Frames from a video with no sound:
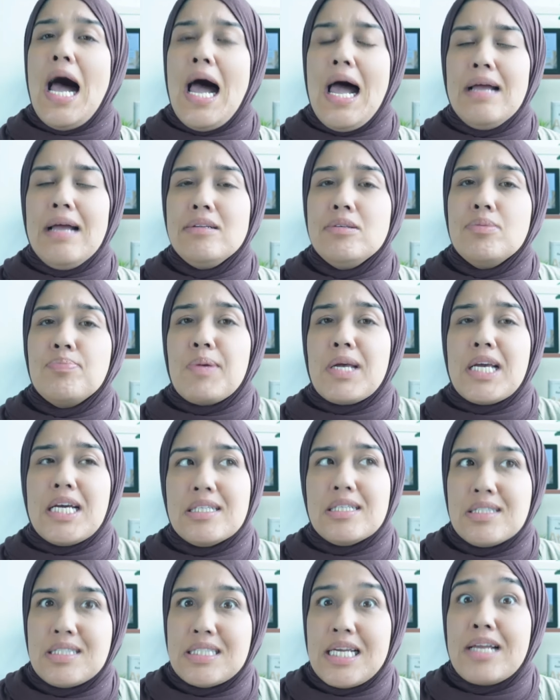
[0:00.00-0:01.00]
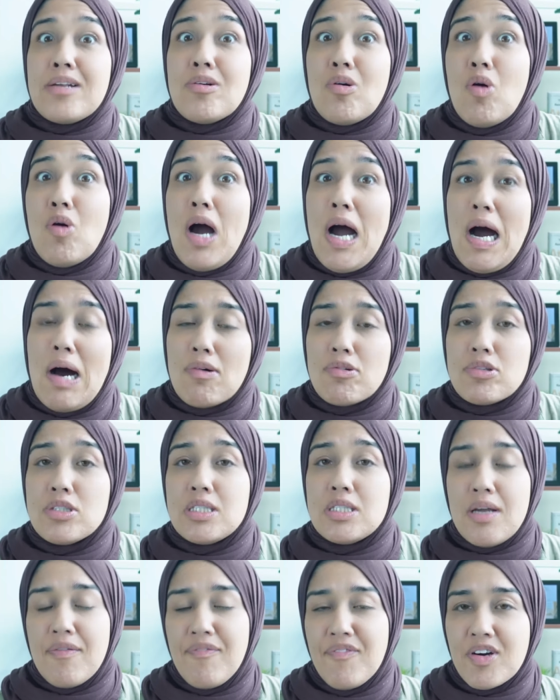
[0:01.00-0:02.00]
and because they know how
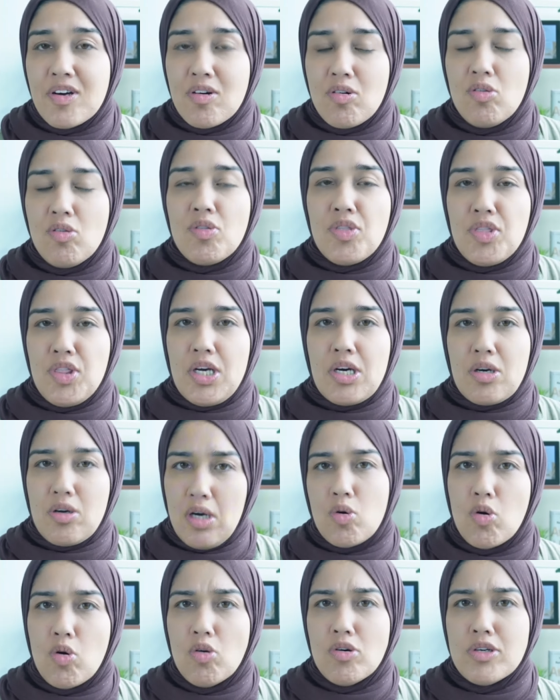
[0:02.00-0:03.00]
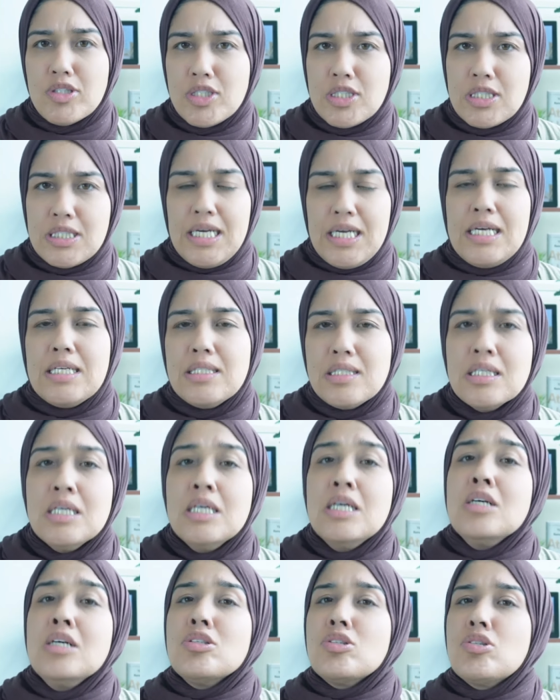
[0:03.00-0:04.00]
difficult the course is
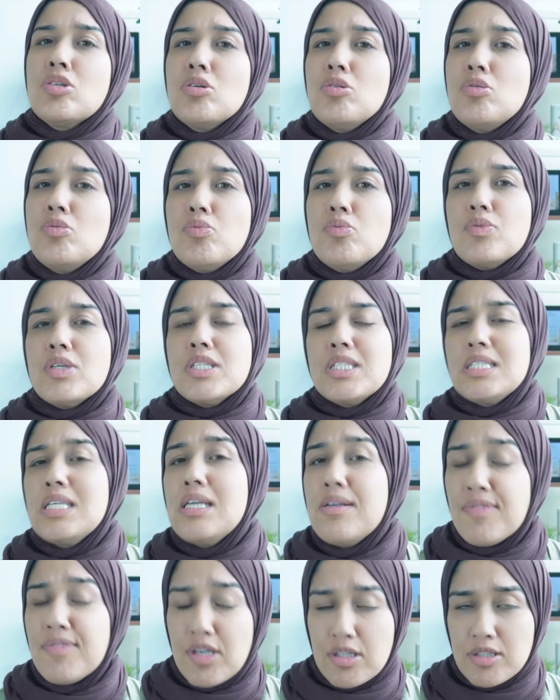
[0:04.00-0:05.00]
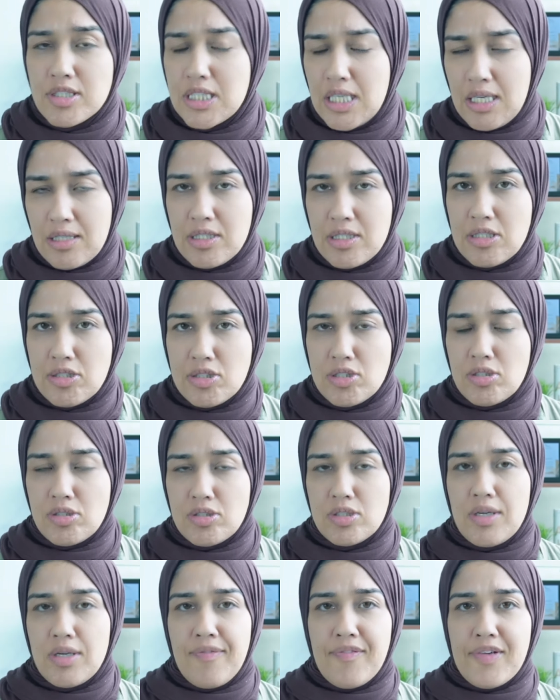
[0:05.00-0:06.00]
to receive your CELTA
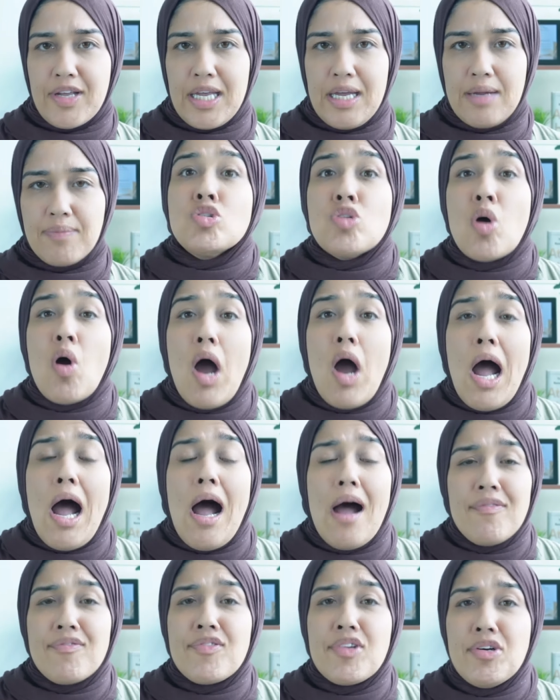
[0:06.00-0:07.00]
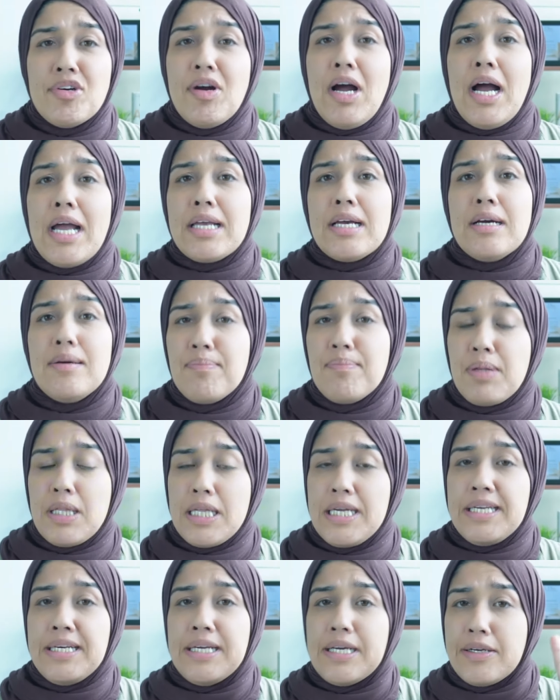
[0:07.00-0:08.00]
certificate. So after I
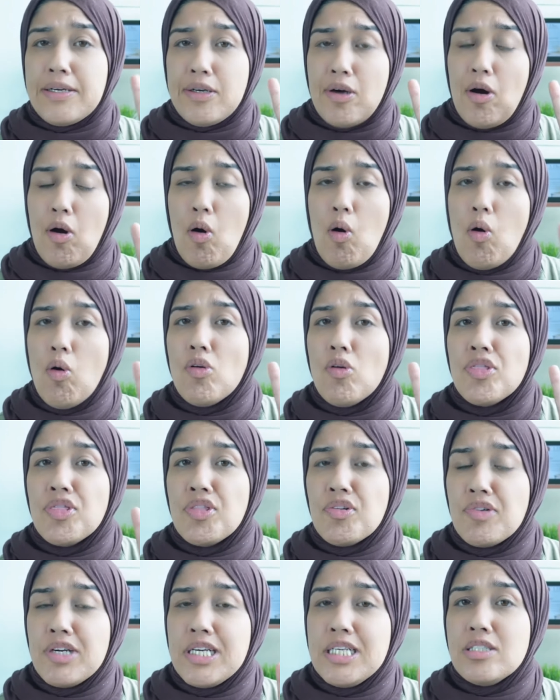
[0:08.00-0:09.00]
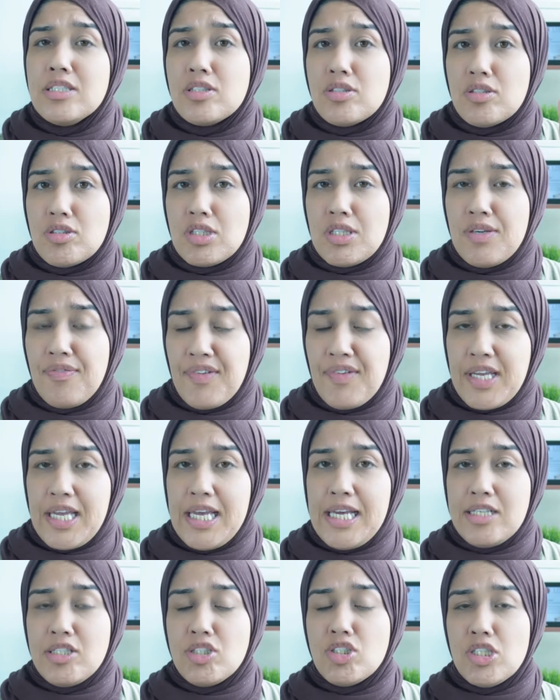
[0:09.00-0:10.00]
completed all three
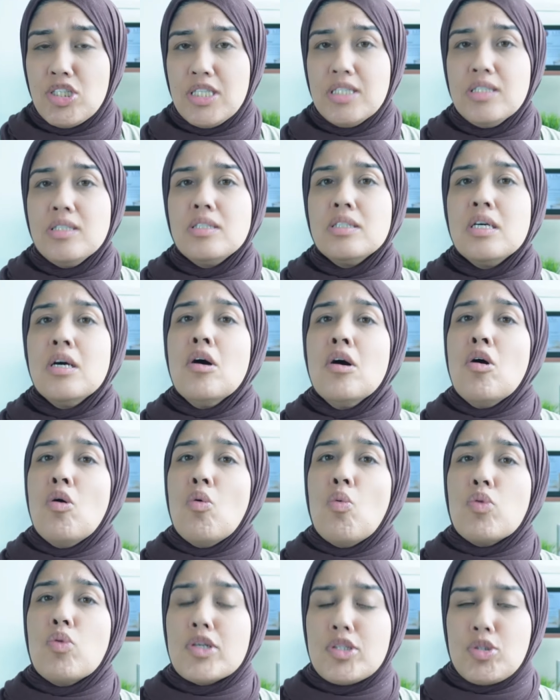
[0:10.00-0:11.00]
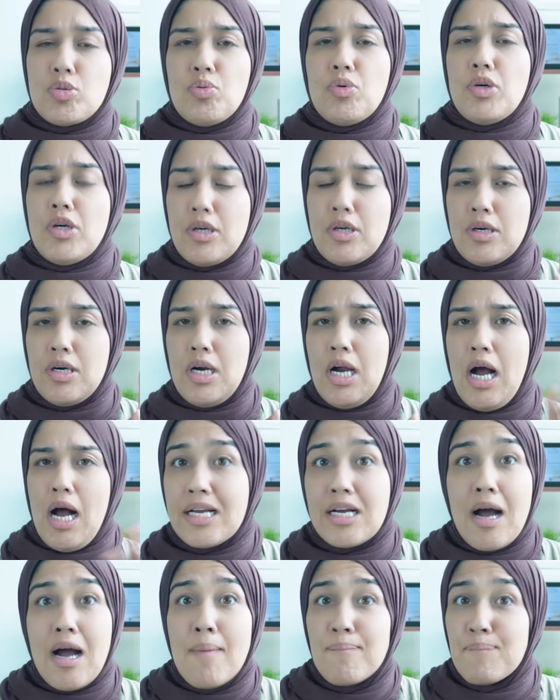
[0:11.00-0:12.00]
certifications, which were uh,
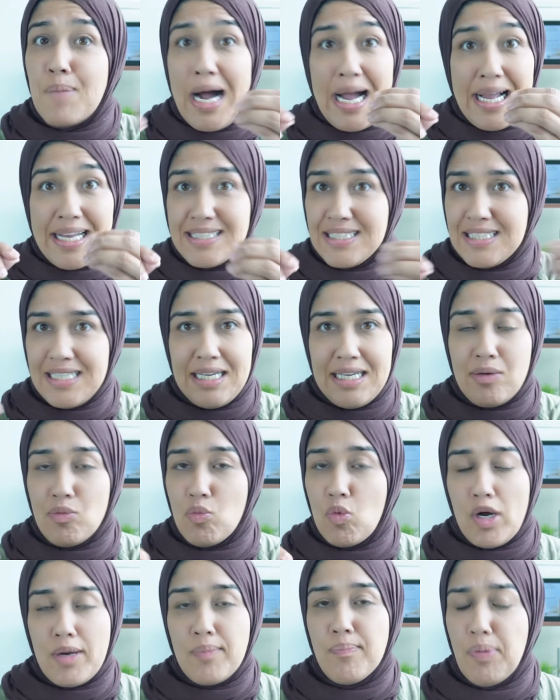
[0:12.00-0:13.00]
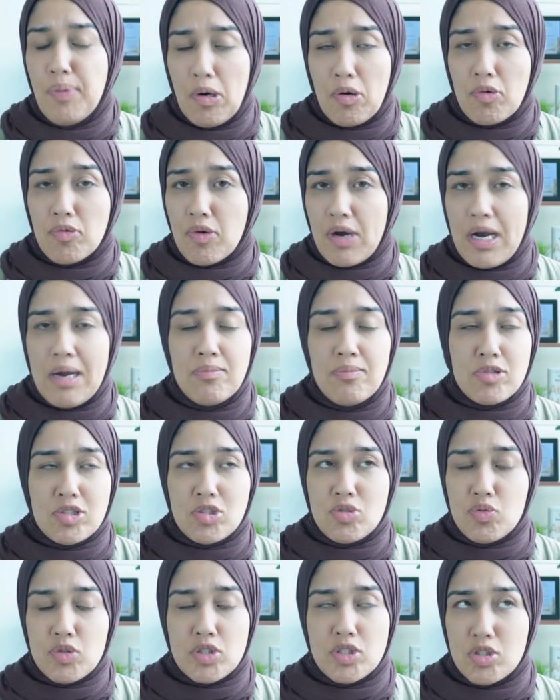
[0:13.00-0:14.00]
combined in one program,
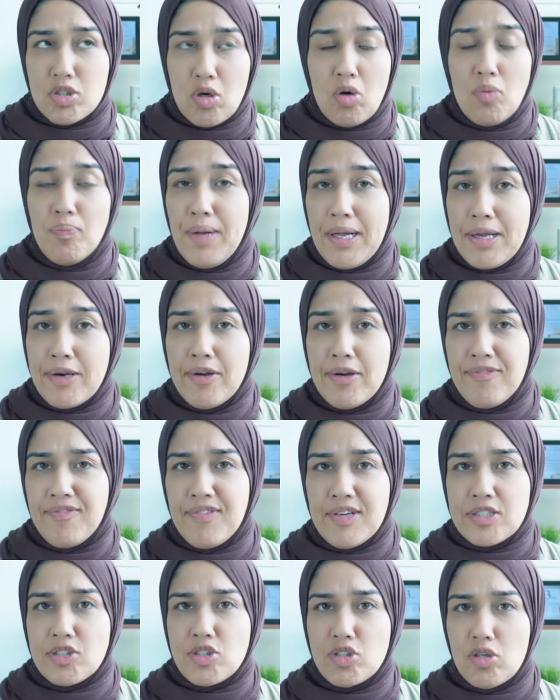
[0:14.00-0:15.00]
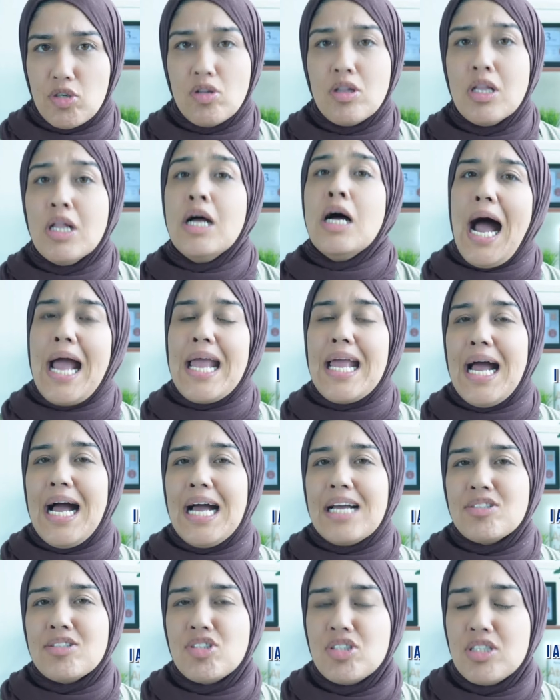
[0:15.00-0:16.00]
which was so beneficial, I
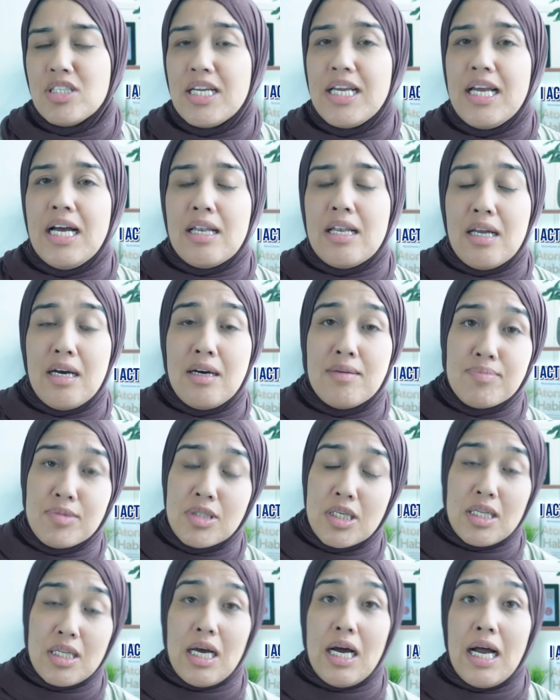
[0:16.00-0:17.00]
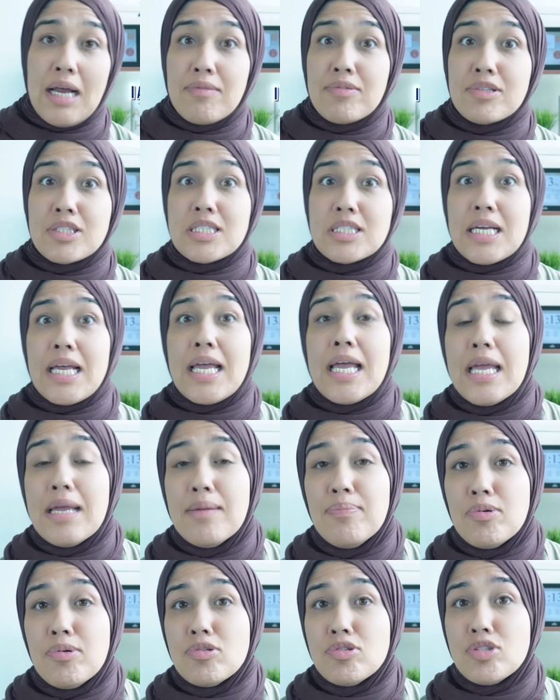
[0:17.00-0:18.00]
actually, alhamdulillah, I was
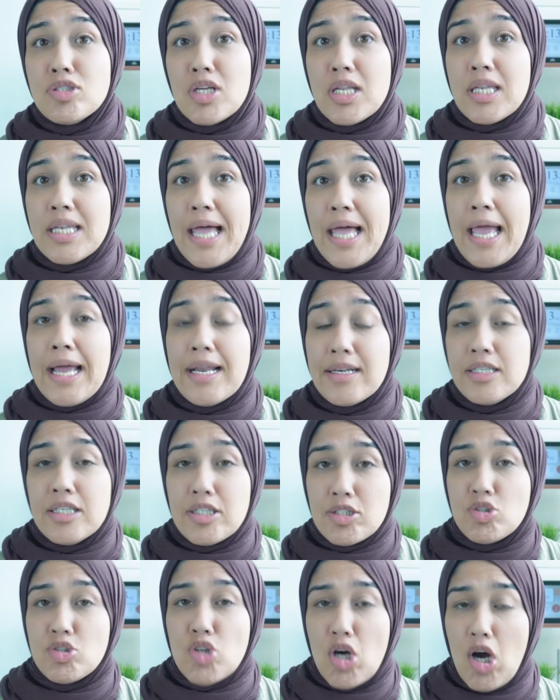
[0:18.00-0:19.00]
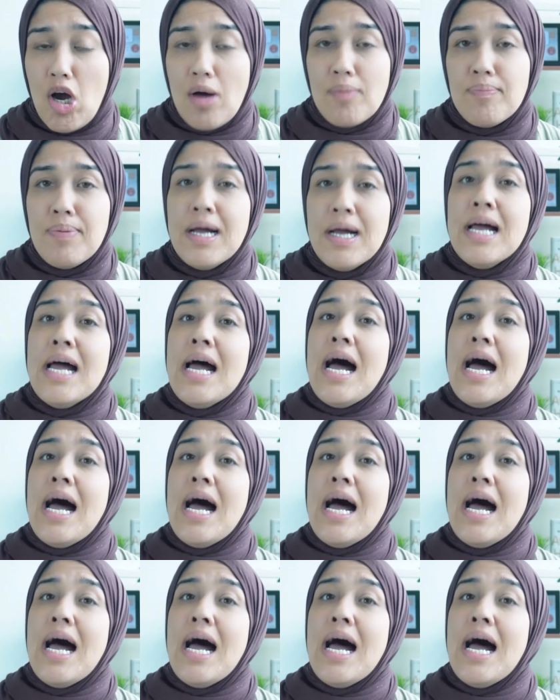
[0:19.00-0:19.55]
able to land a job